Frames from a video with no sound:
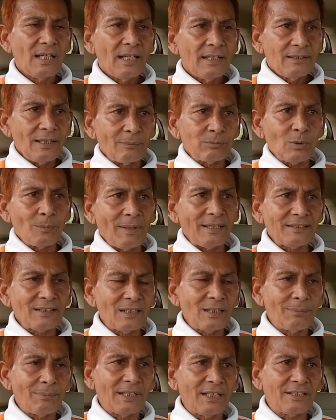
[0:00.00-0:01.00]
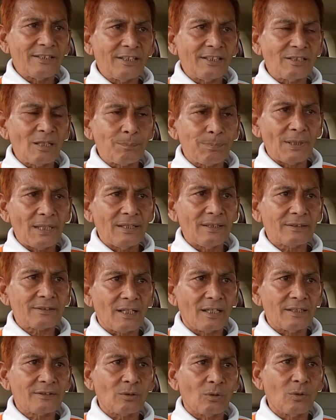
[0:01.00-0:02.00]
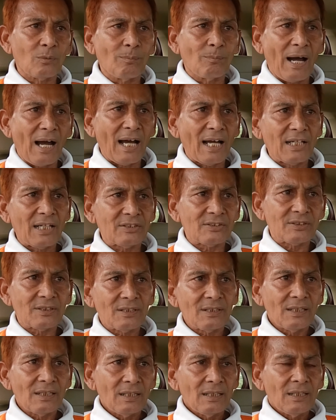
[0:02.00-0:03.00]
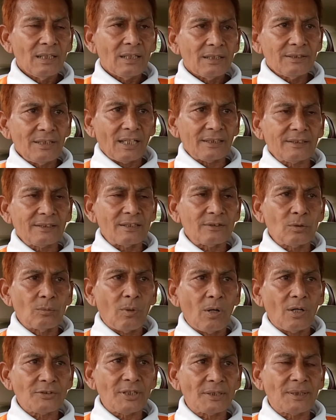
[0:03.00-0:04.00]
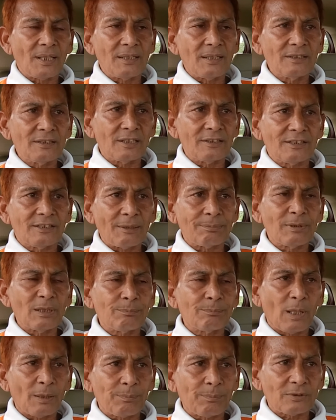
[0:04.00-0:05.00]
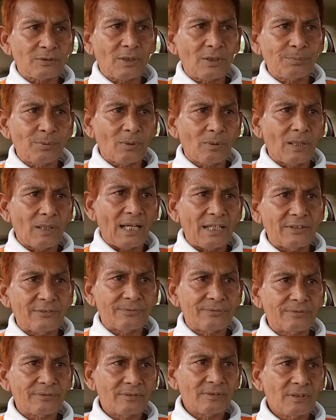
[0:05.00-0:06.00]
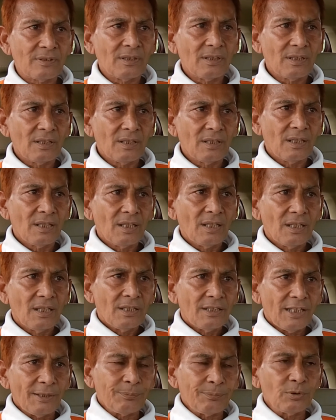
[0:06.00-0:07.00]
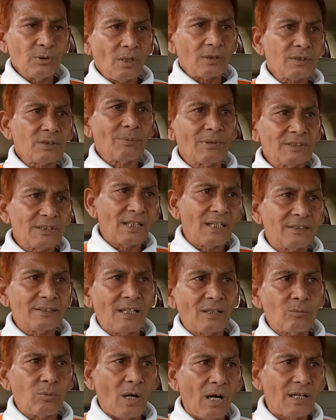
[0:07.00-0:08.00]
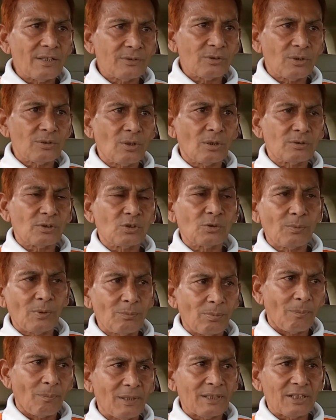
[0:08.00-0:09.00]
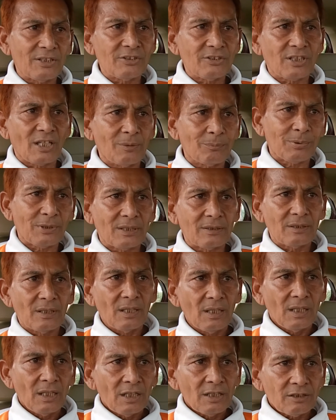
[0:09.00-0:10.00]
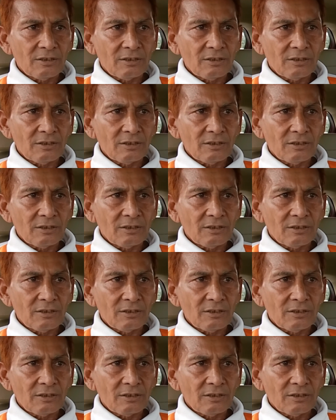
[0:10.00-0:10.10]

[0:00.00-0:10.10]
directed towards attaining the definite purpose of your life. If you, Dr. Vandanatha, want your daughter to be Wimbledon champion, she will become. Think of it,